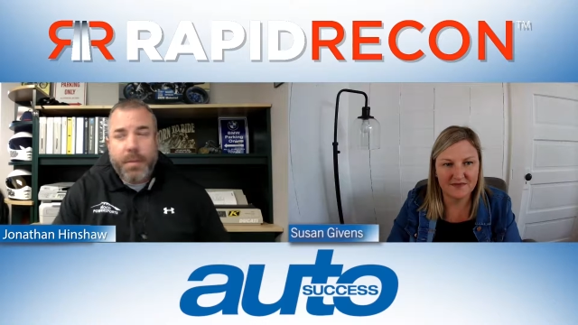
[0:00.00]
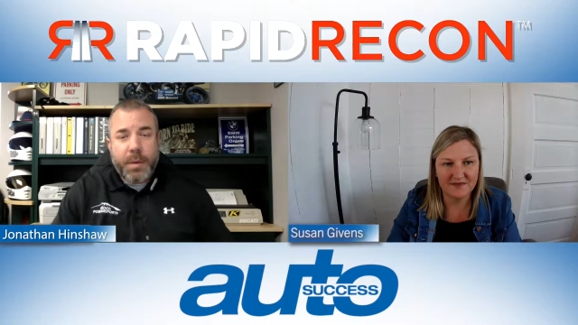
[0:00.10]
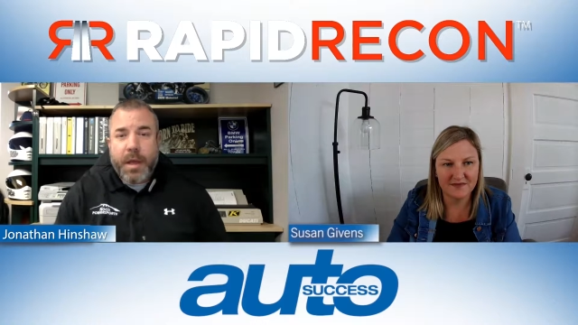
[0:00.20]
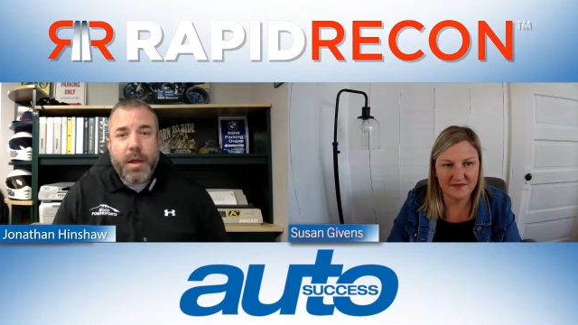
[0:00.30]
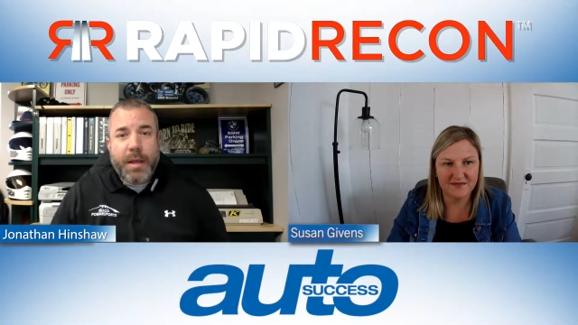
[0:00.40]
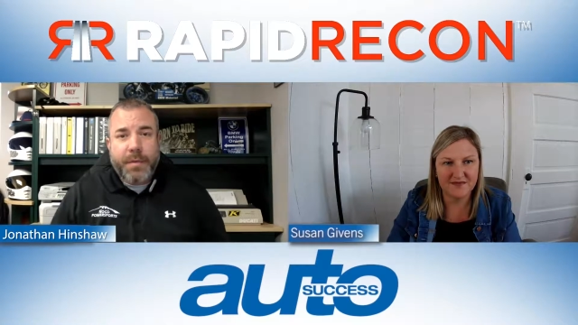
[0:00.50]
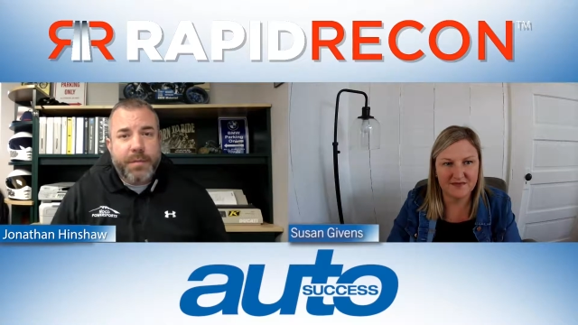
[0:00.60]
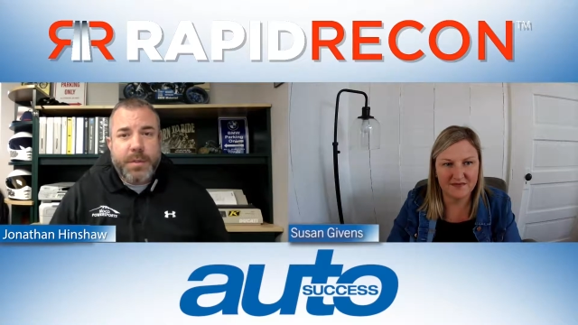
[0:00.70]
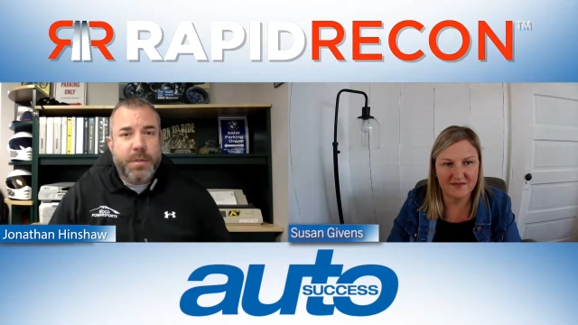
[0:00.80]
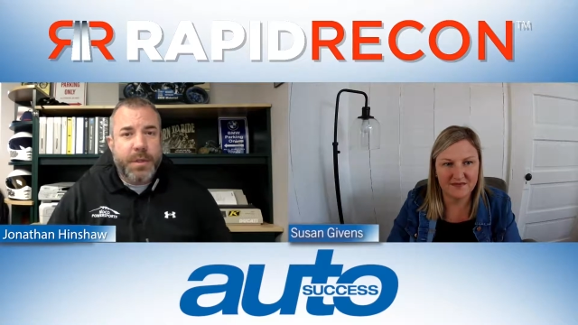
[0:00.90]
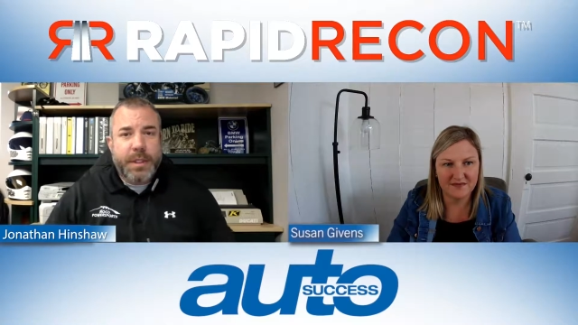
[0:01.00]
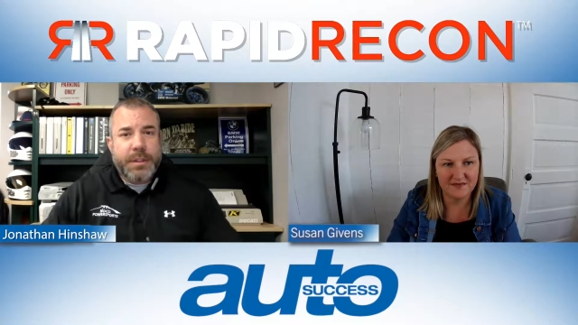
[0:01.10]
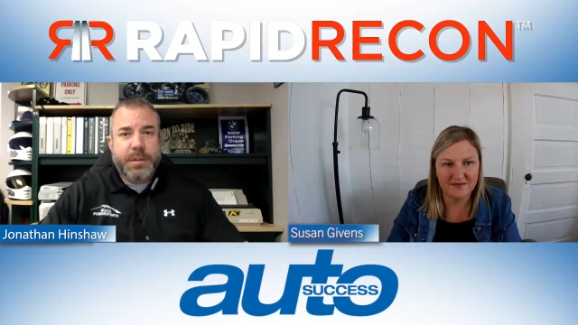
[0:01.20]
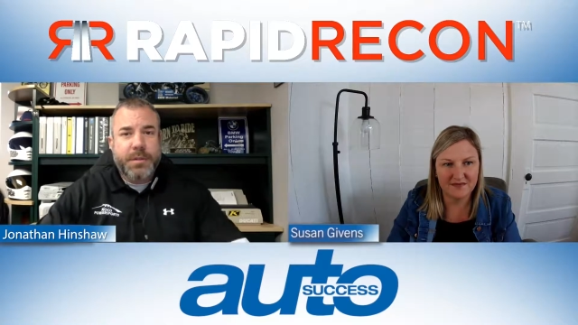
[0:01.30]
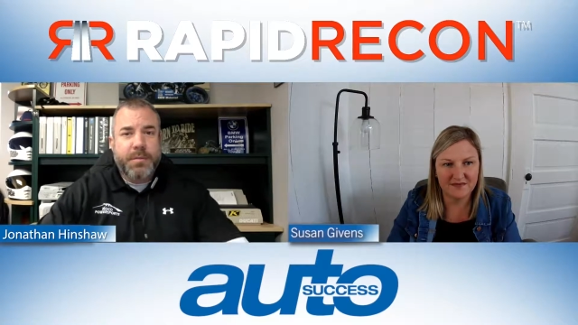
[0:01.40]
Speaker 1: But we all have inventory
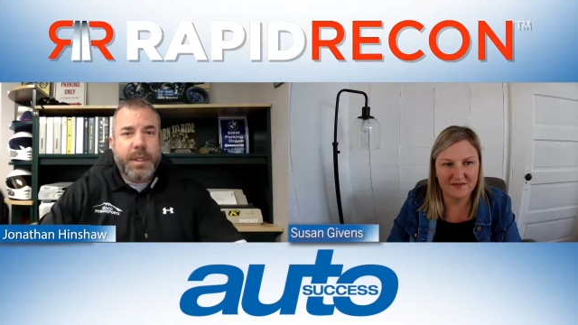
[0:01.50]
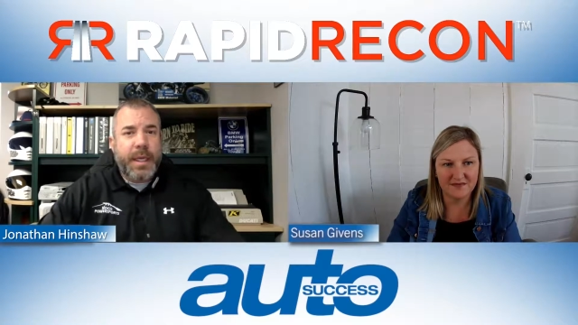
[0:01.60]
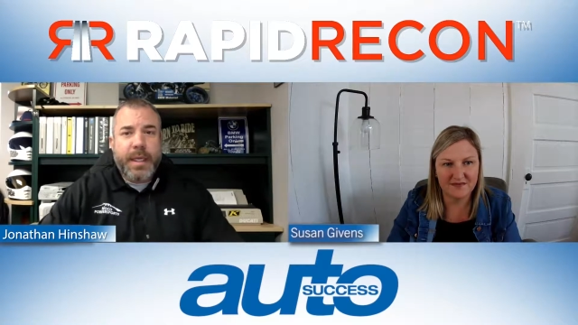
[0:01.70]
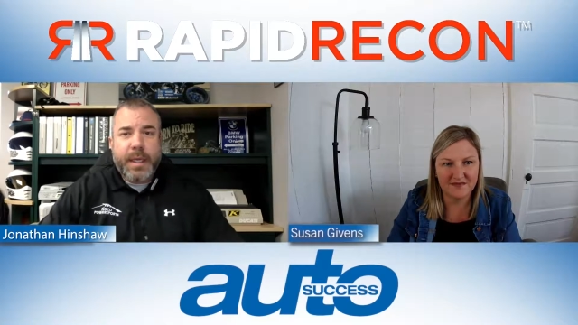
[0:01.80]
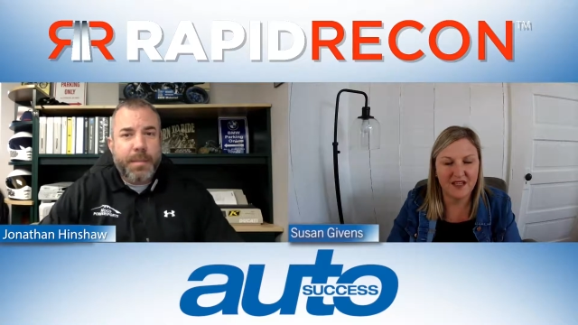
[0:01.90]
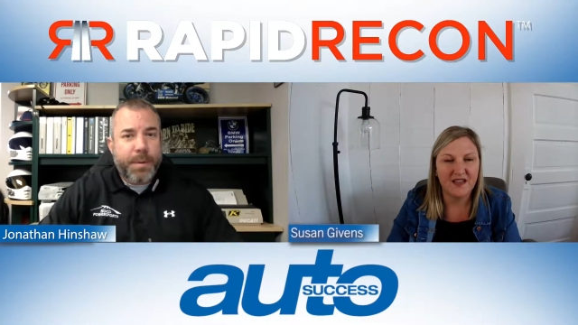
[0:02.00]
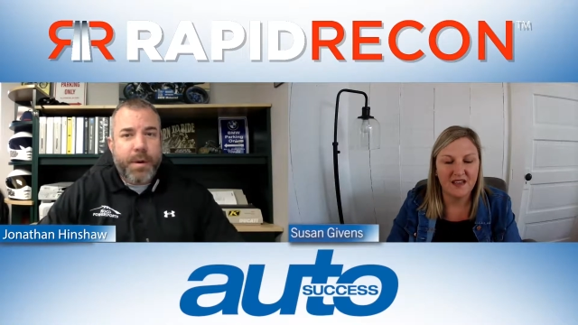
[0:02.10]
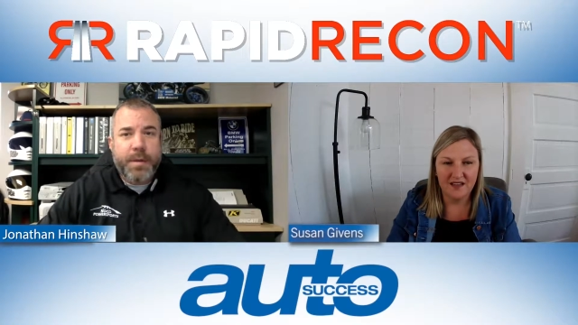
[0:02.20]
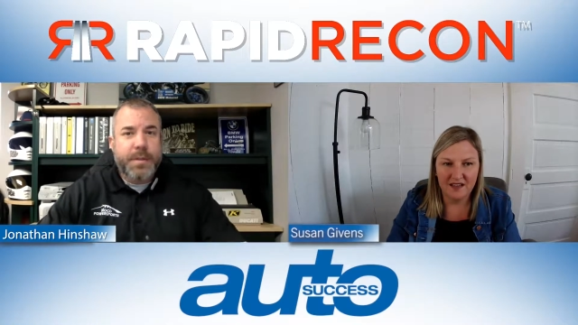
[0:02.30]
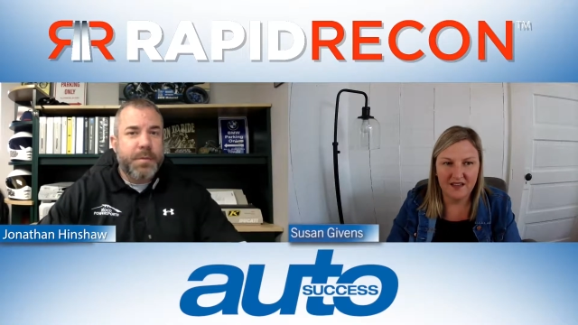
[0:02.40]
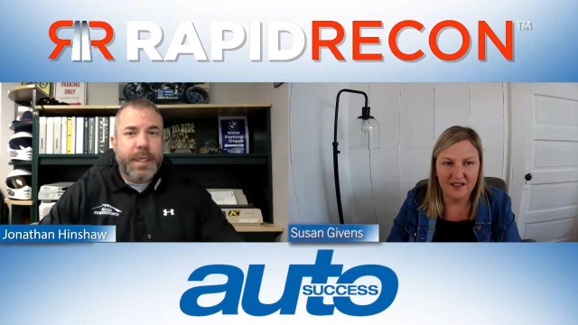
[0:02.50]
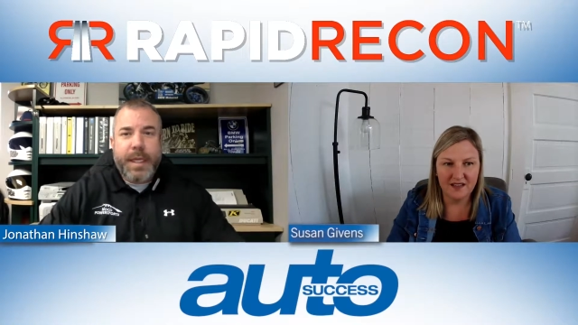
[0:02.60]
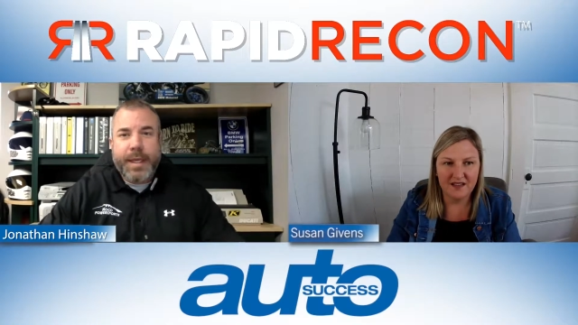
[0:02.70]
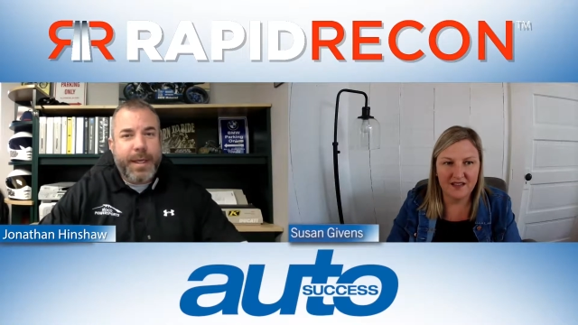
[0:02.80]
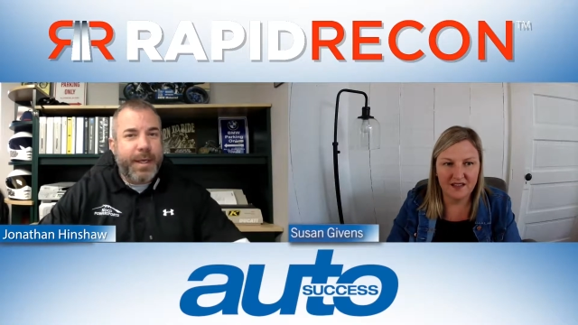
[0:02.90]
issues. We can't get parts. We
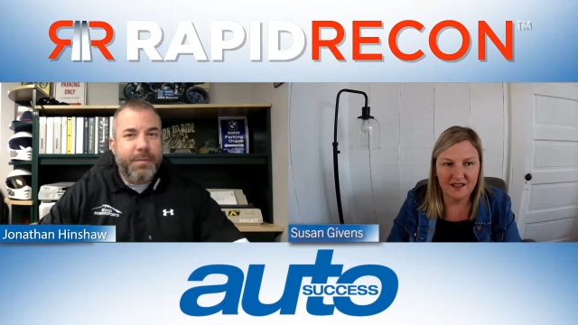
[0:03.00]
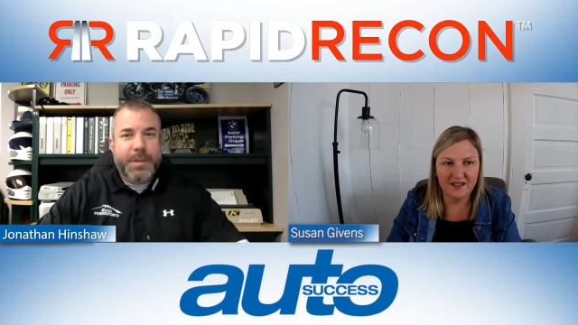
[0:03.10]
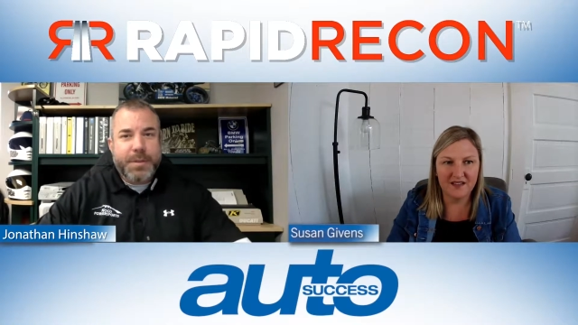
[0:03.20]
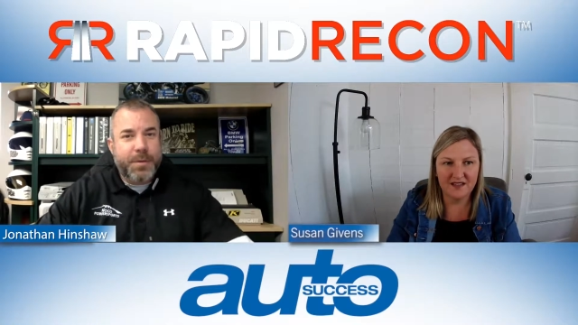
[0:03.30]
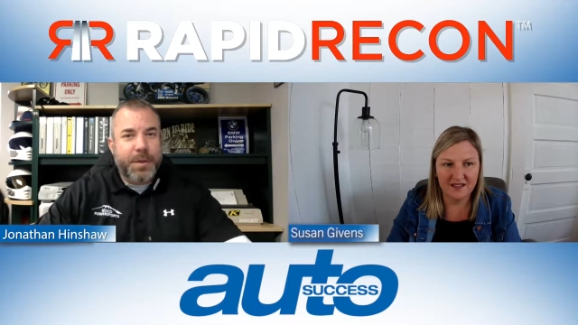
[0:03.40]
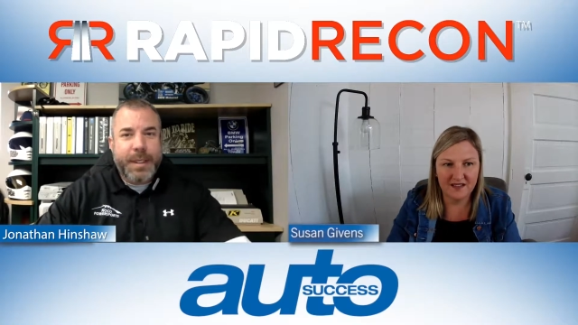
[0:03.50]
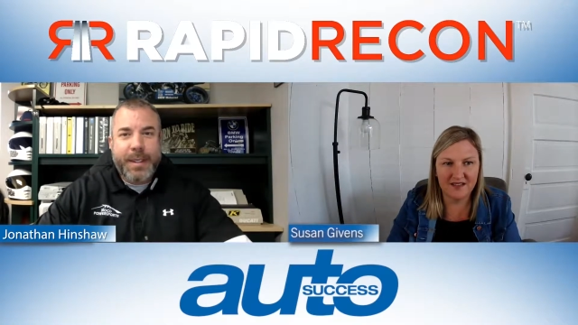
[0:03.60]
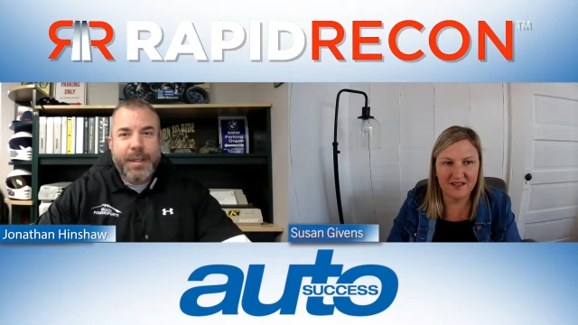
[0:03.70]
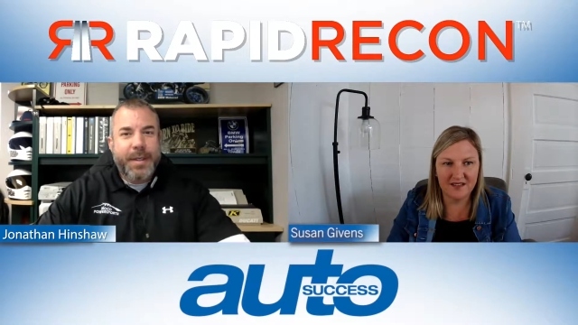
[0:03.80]
can't get inventory.